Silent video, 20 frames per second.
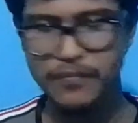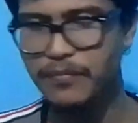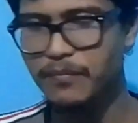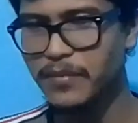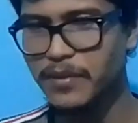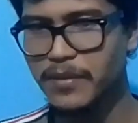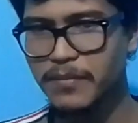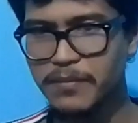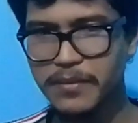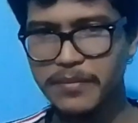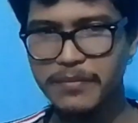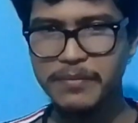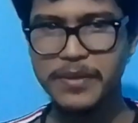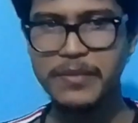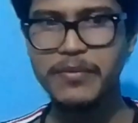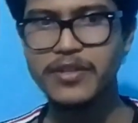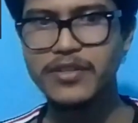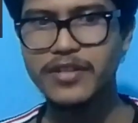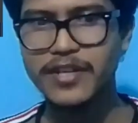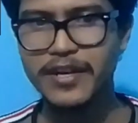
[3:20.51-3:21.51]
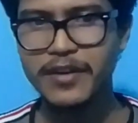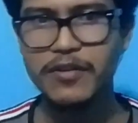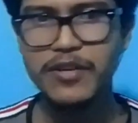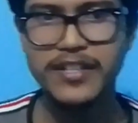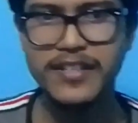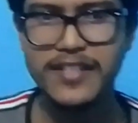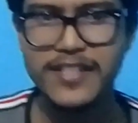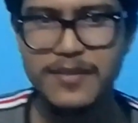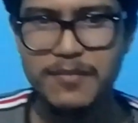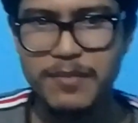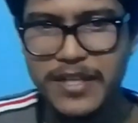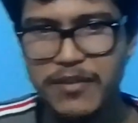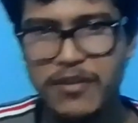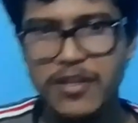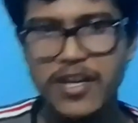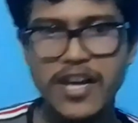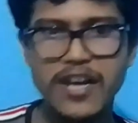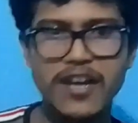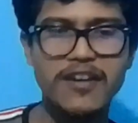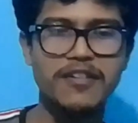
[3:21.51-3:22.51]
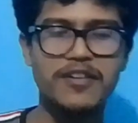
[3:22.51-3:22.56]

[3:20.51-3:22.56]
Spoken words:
before recording this video,